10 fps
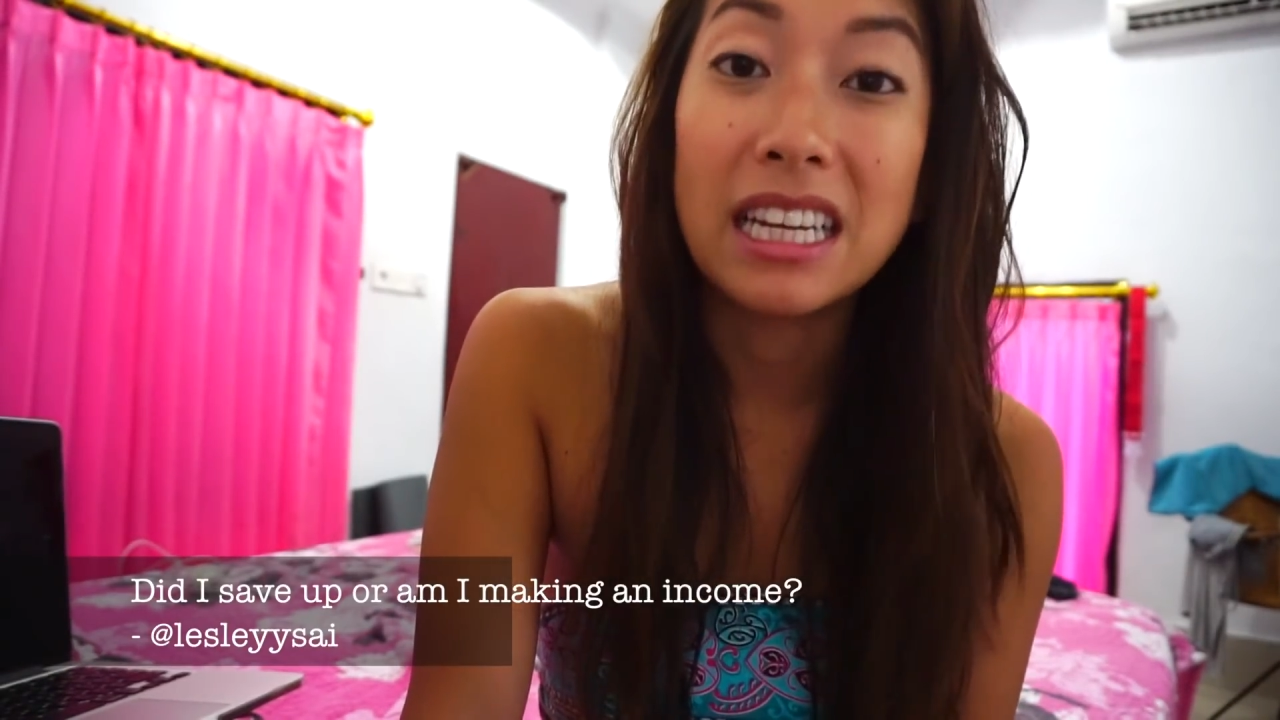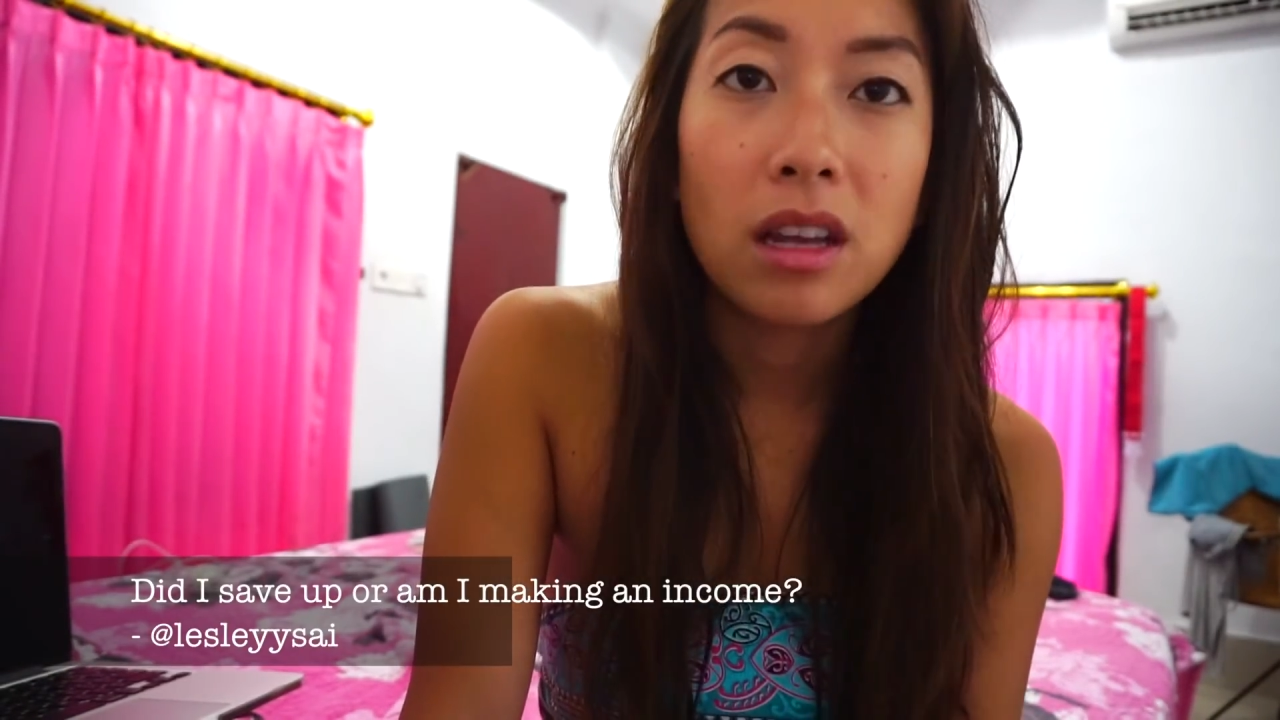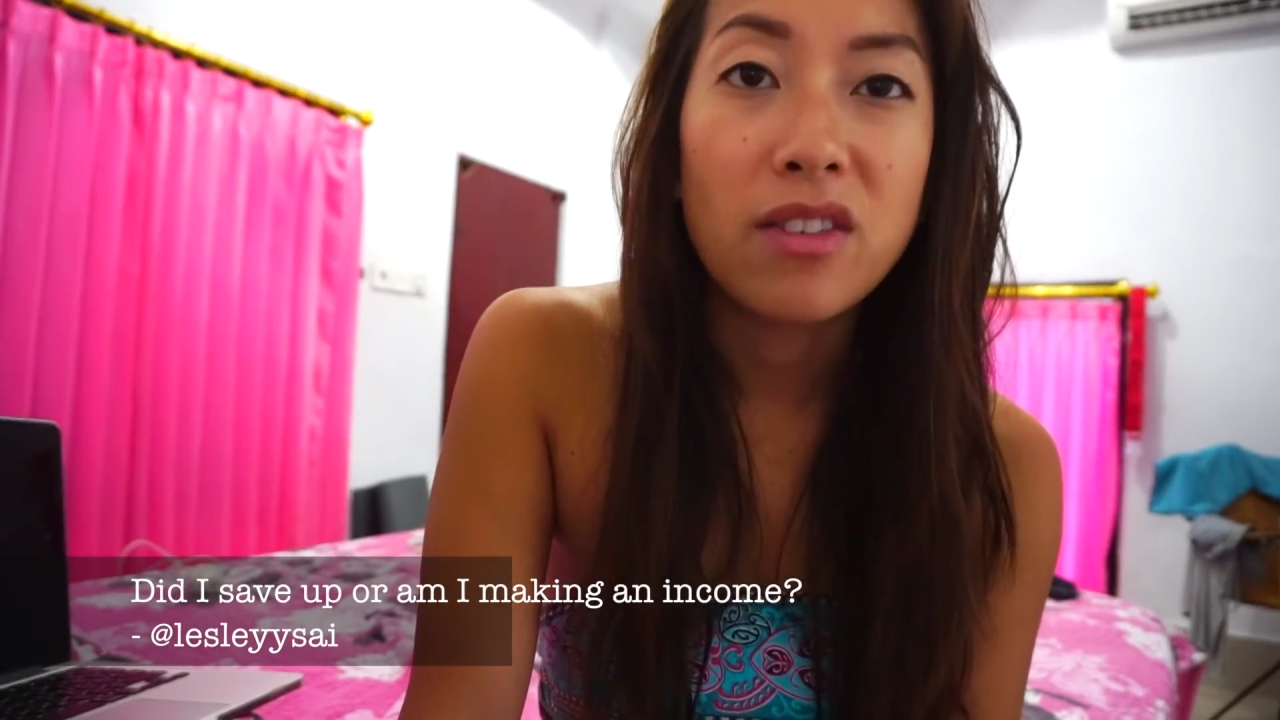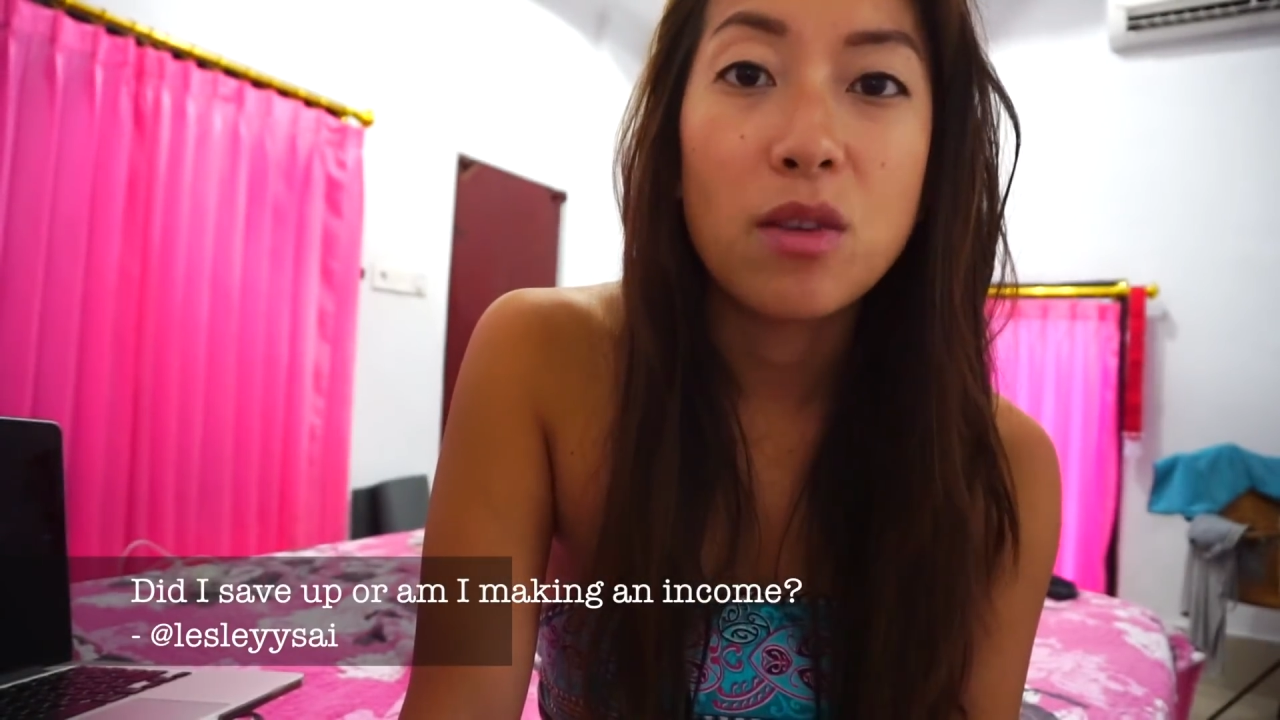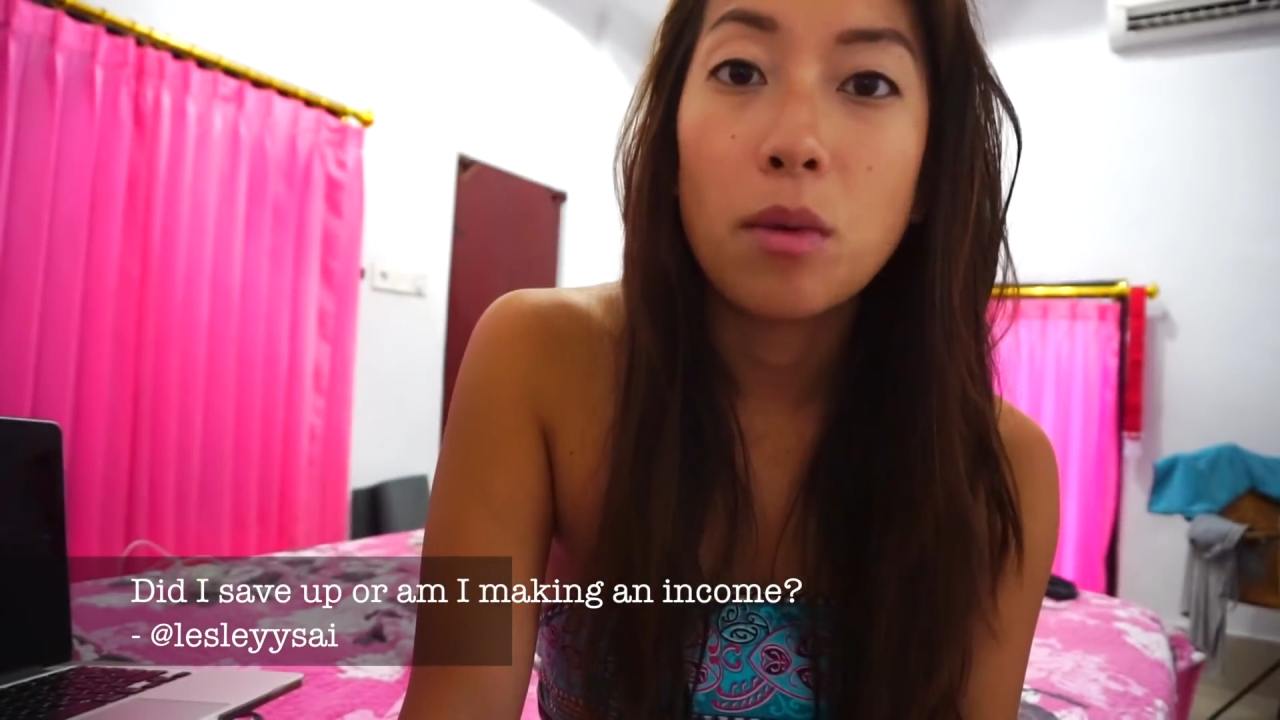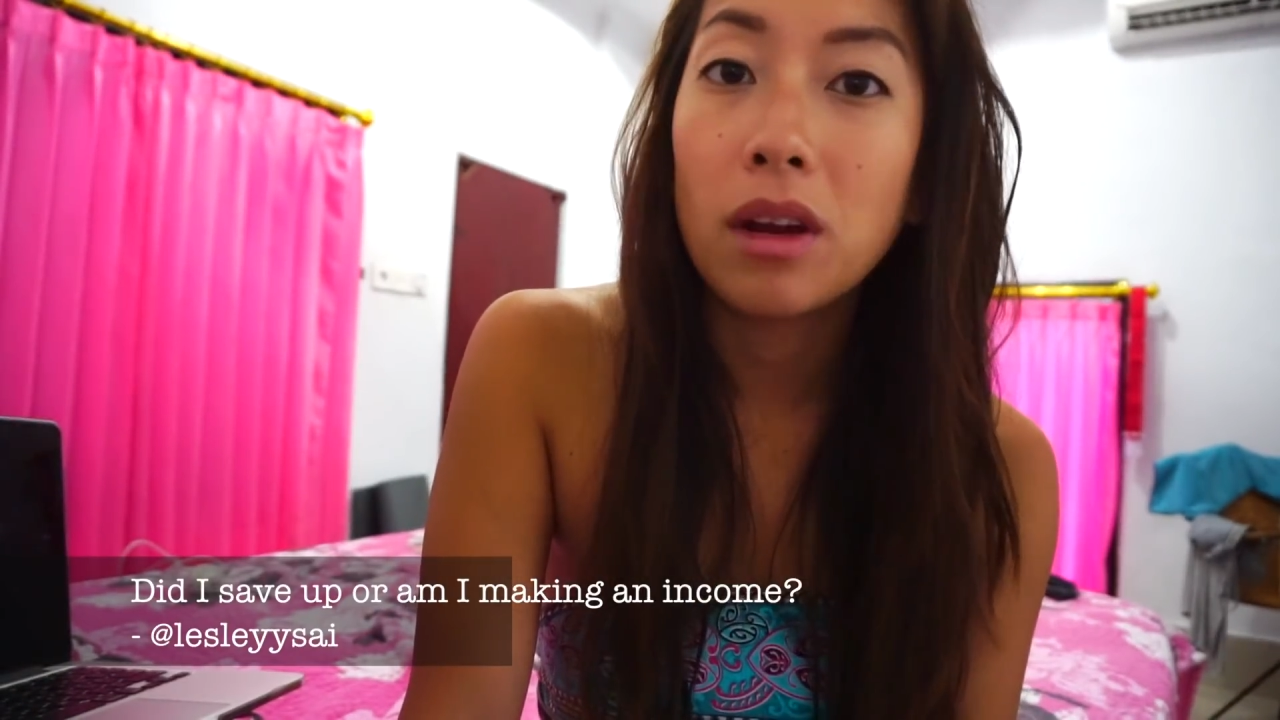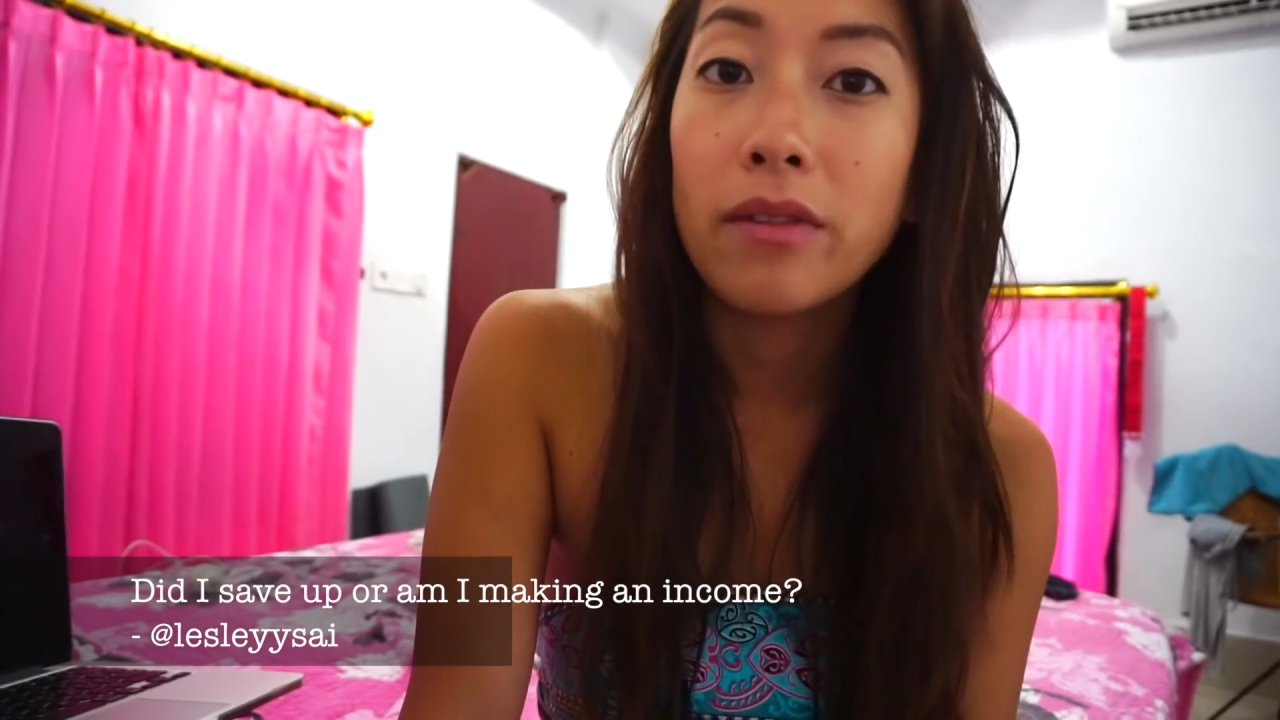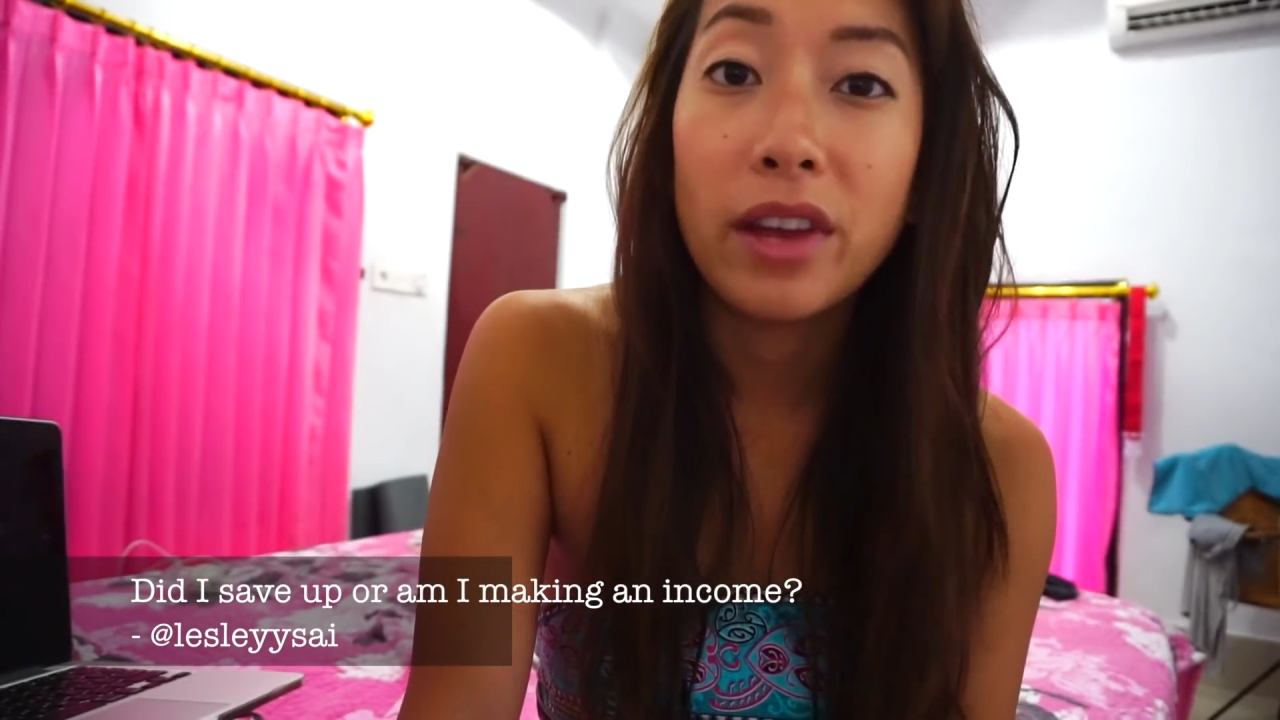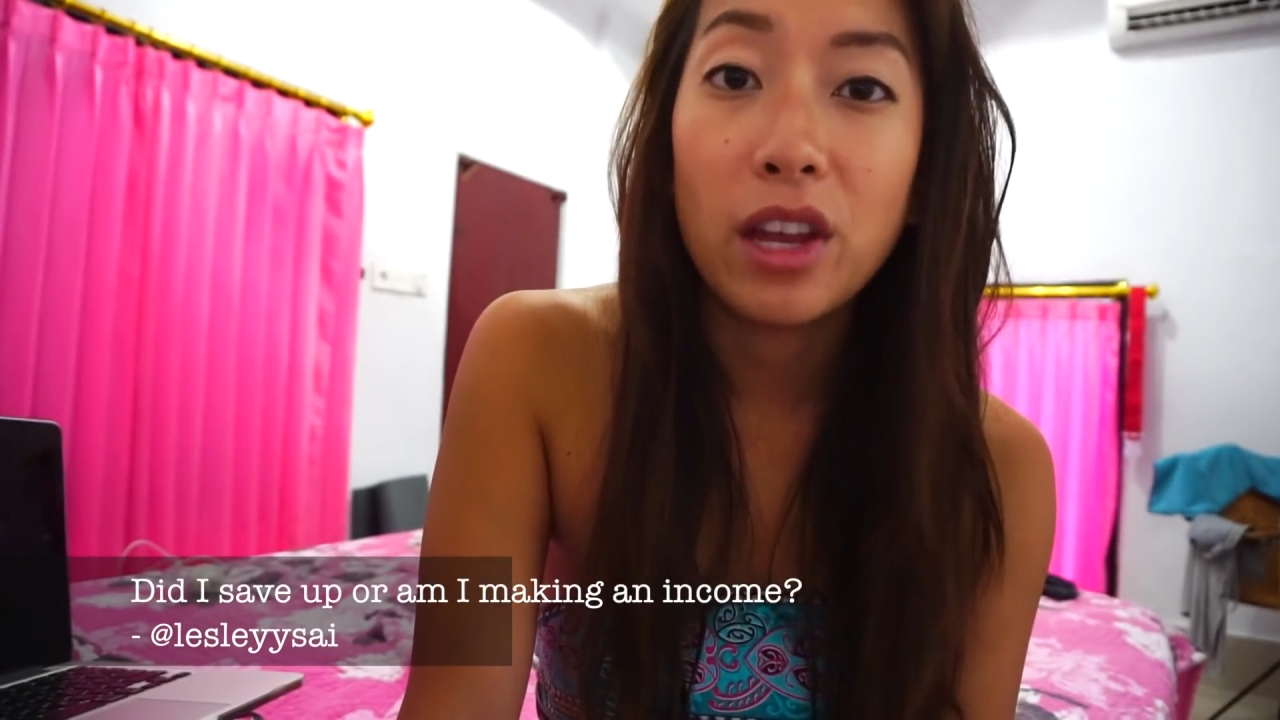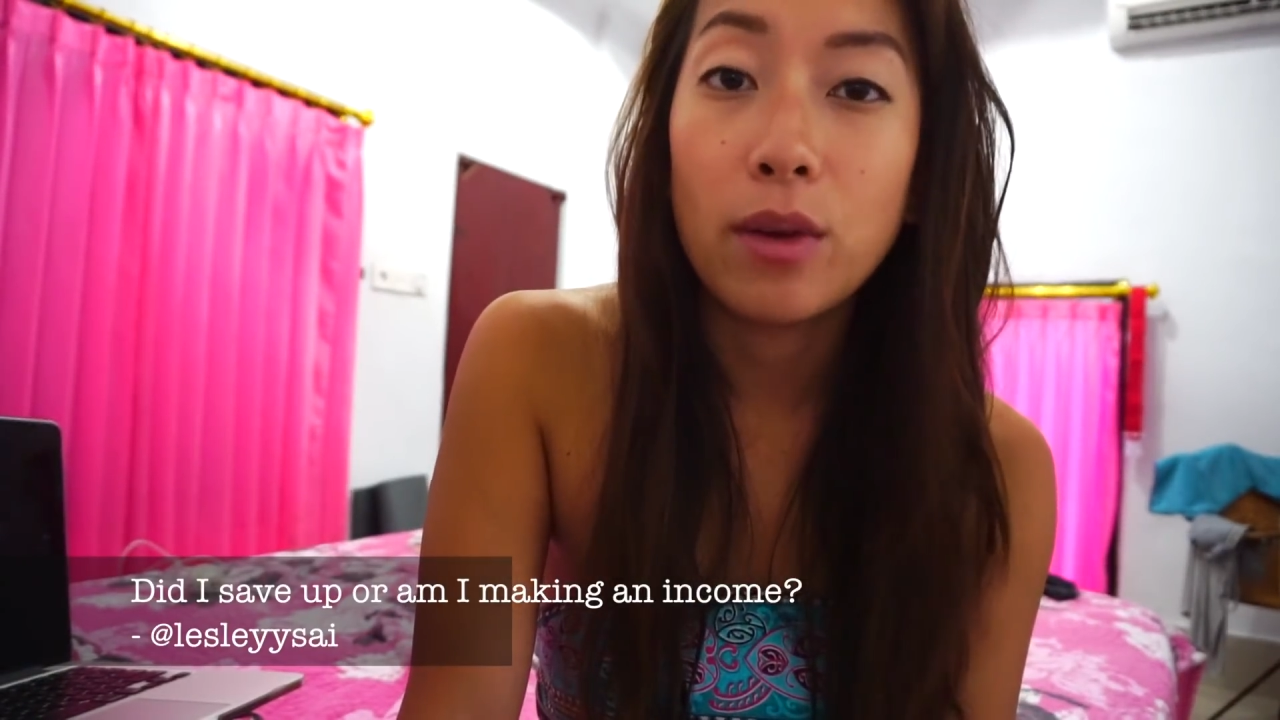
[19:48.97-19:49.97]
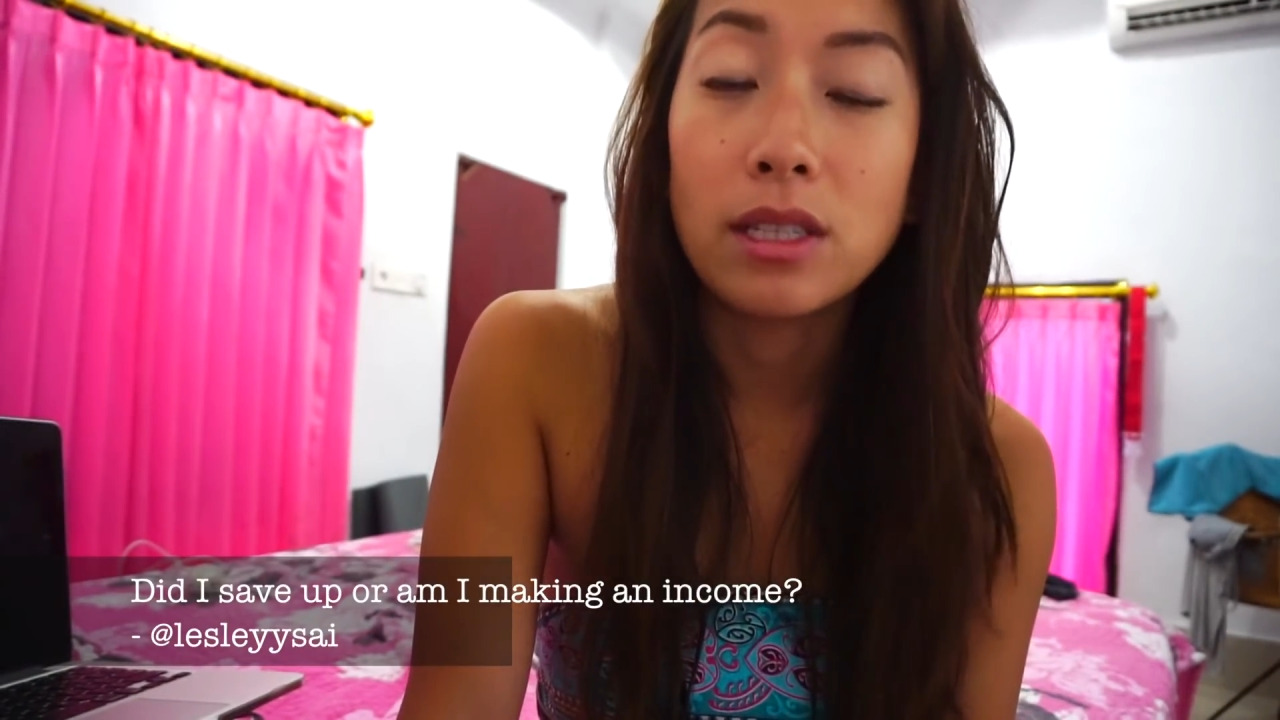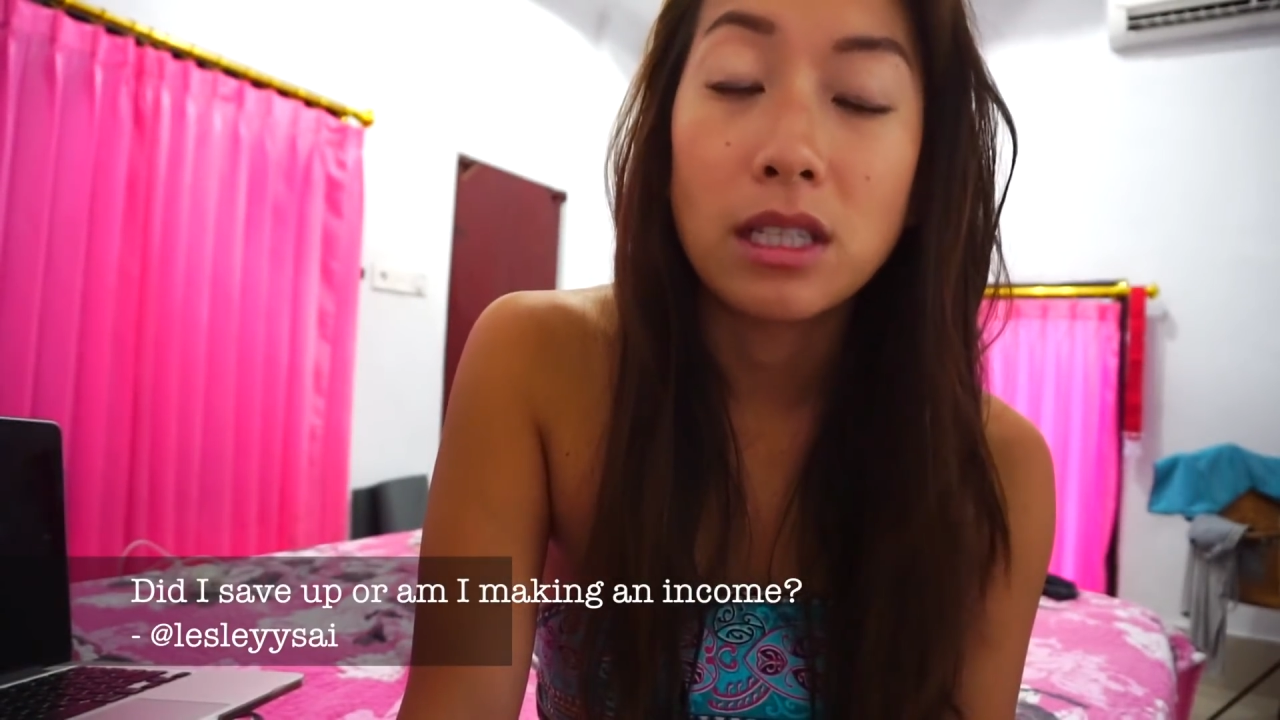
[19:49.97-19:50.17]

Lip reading: If you want a video on